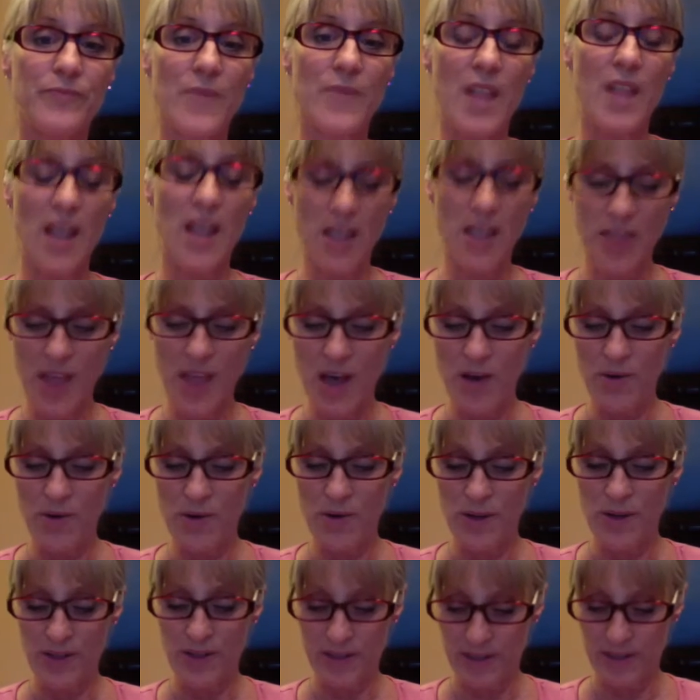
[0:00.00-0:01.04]

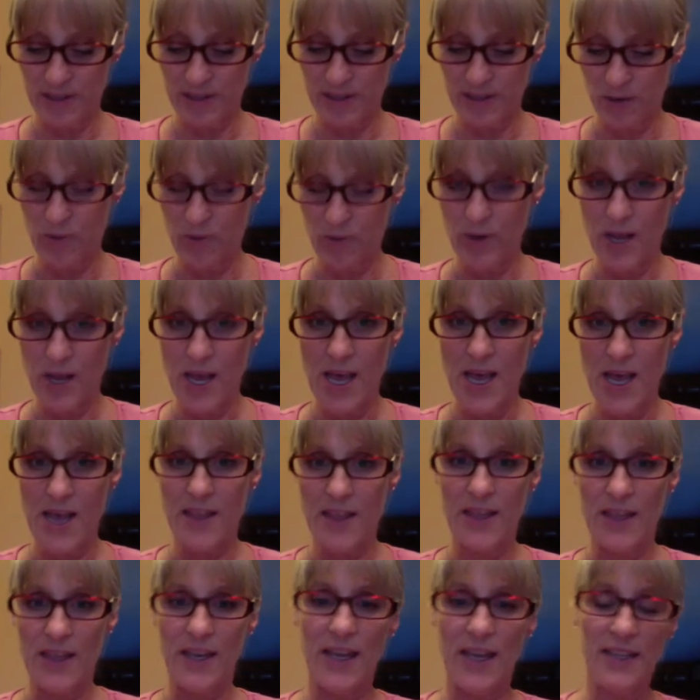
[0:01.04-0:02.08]
now, so
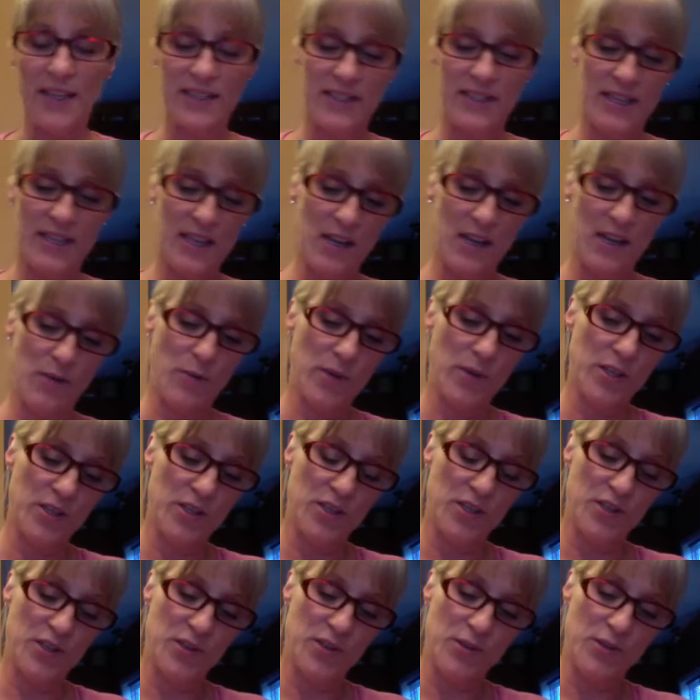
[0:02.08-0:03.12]
the next thing I want
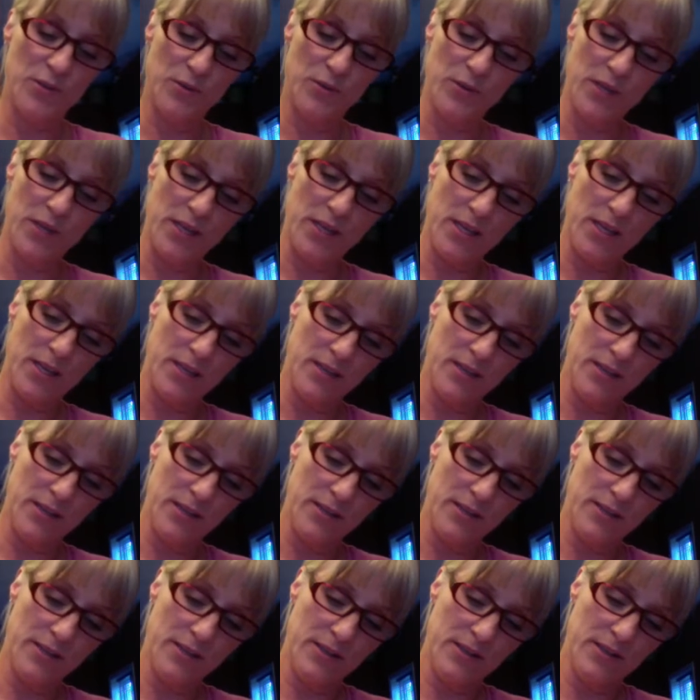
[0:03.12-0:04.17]
to do
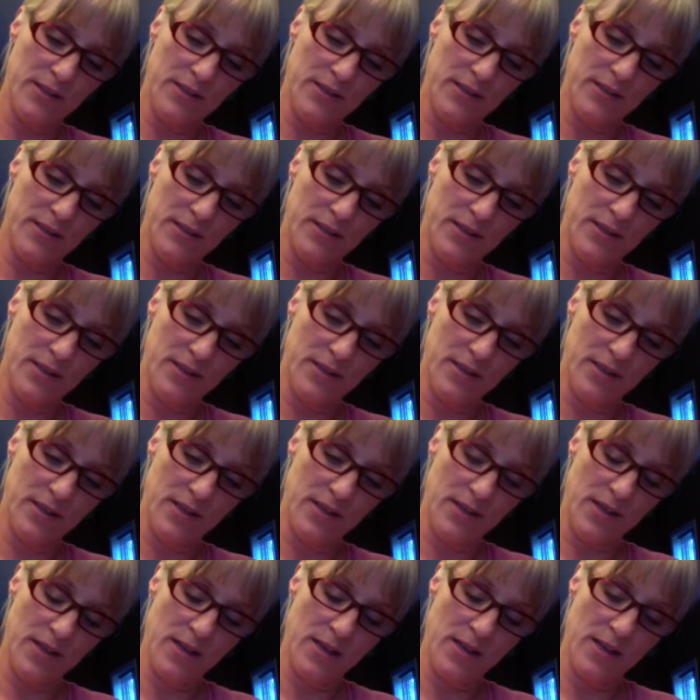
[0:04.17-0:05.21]
is
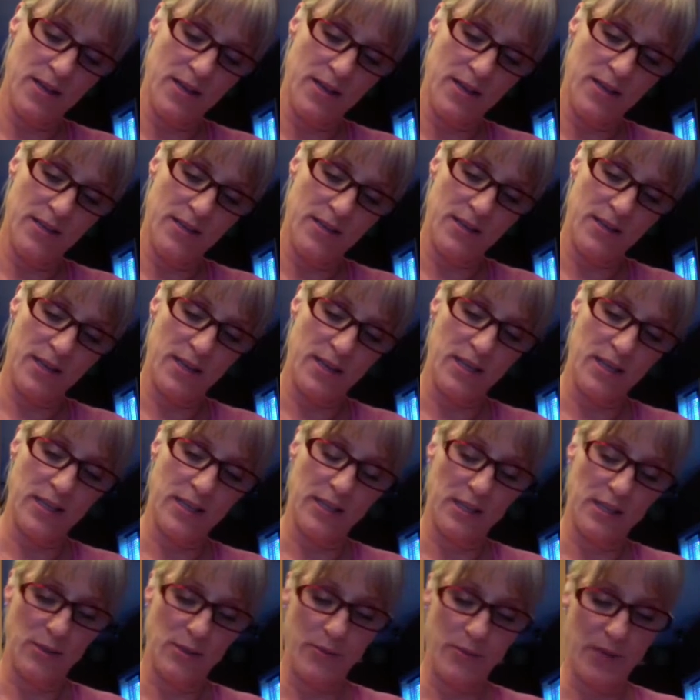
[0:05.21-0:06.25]
take a
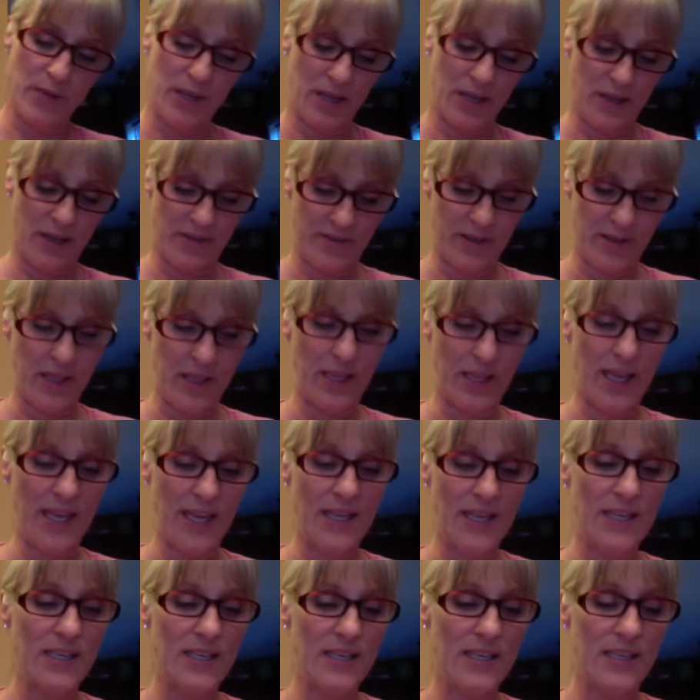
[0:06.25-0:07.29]
little bit of the
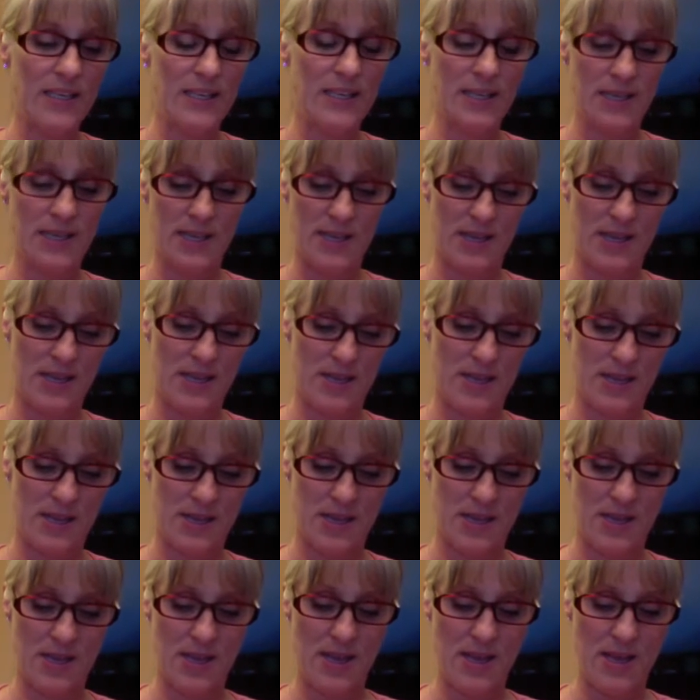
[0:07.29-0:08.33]
light.
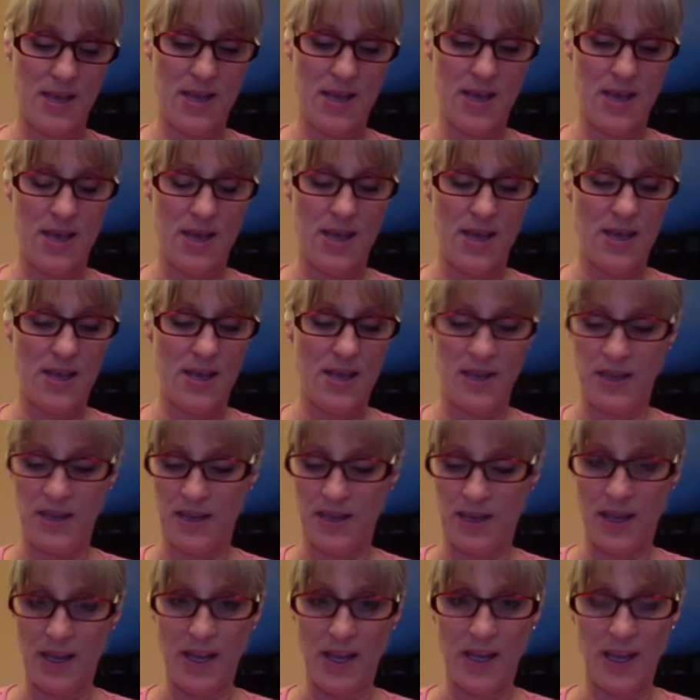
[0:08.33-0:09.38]
And
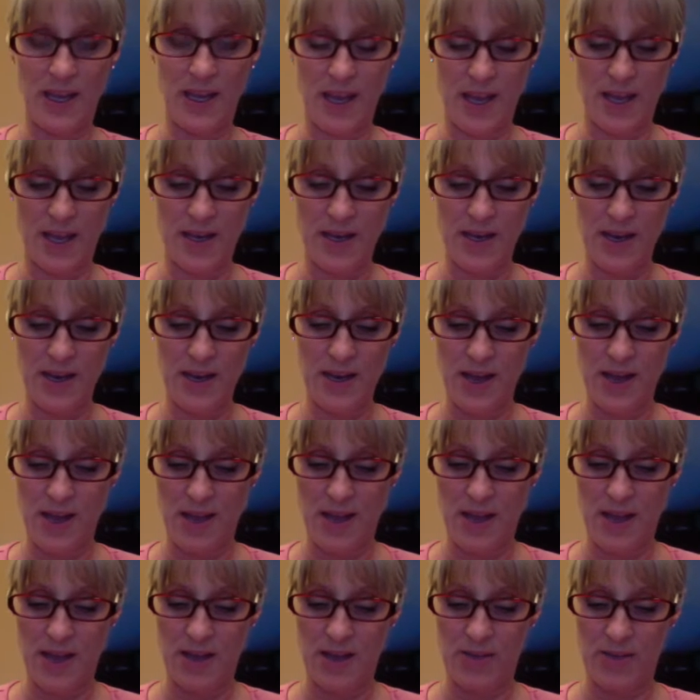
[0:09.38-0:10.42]
again,
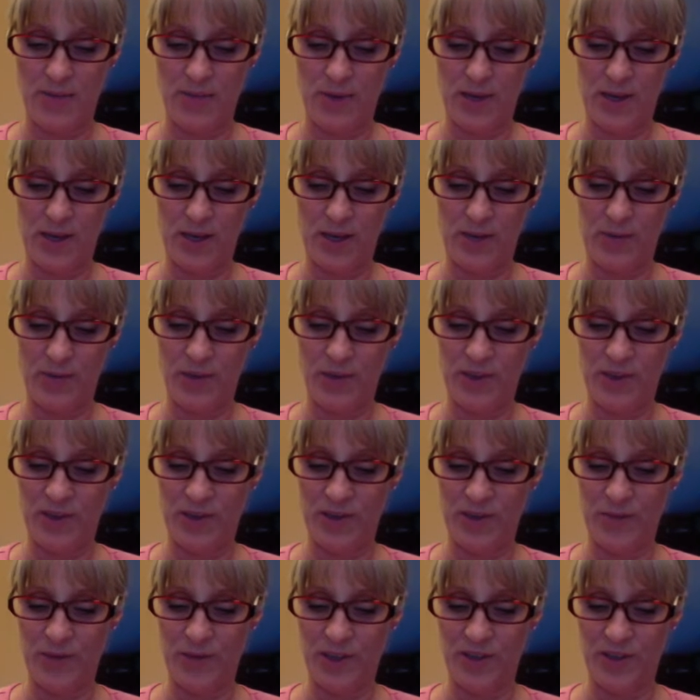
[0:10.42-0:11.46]
a little bit
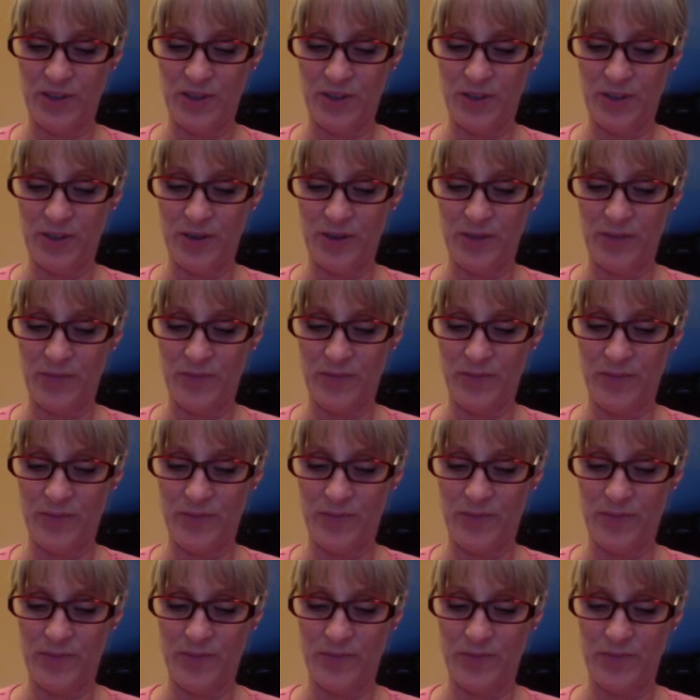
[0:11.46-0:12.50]
too much on there.
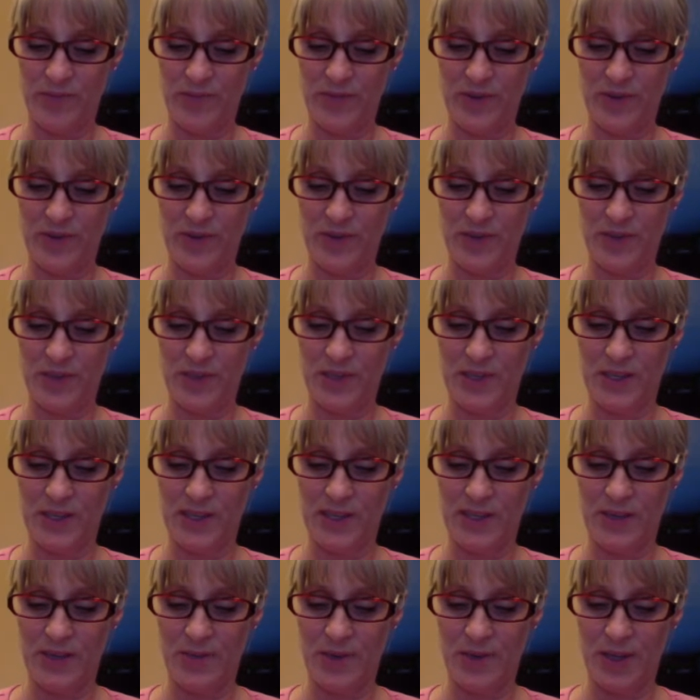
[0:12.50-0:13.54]
I'm going to take
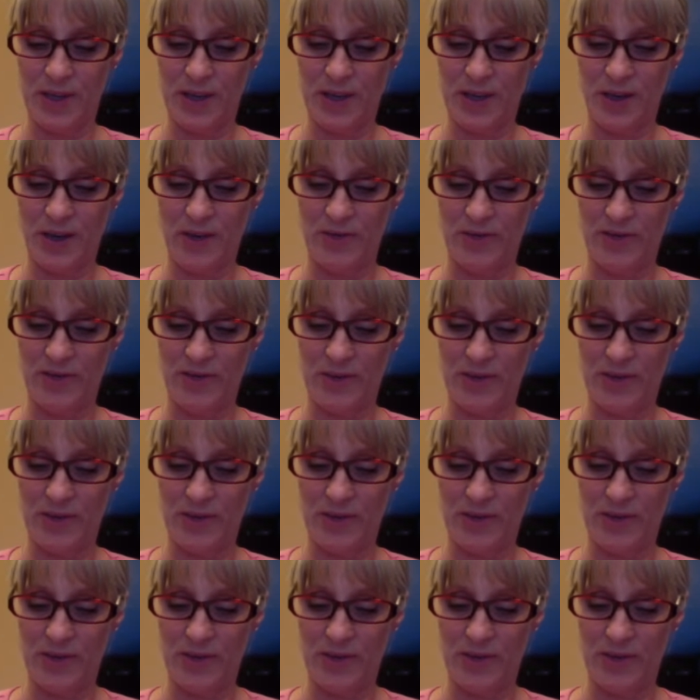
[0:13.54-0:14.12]
some of that off so